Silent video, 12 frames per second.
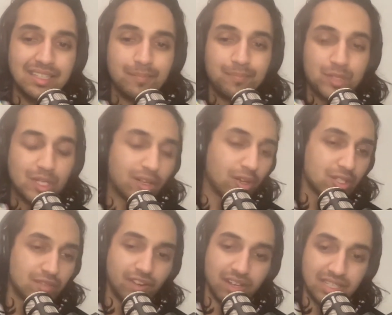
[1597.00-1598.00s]
She
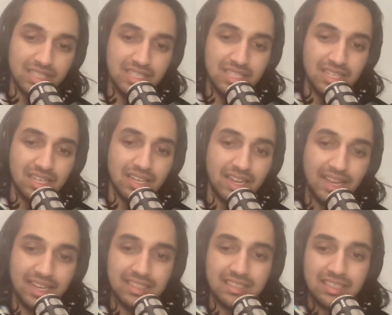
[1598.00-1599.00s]
calls Fungus,
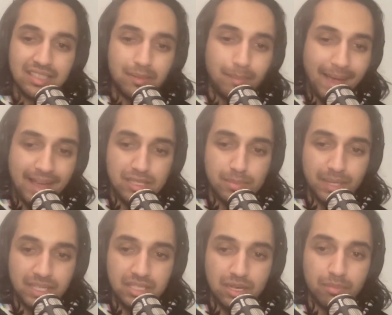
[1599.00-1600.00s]
and Max
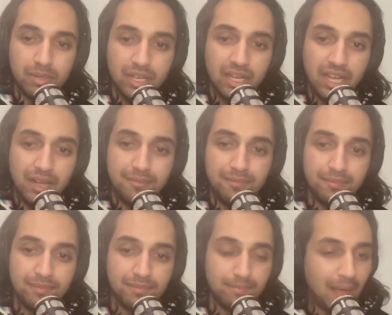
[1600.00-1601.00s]
picks up, and
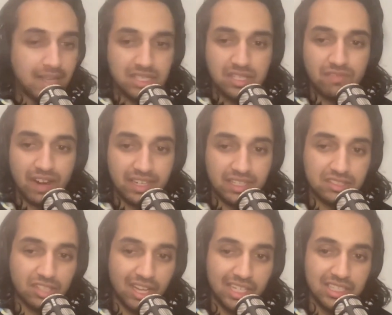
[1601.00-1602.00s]
Max is very
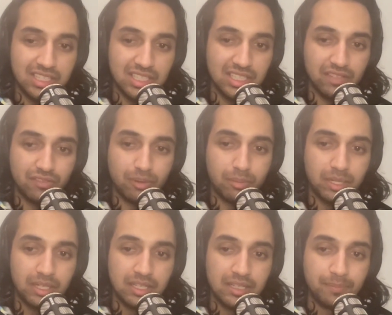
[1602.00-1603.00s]
excited to hear from her.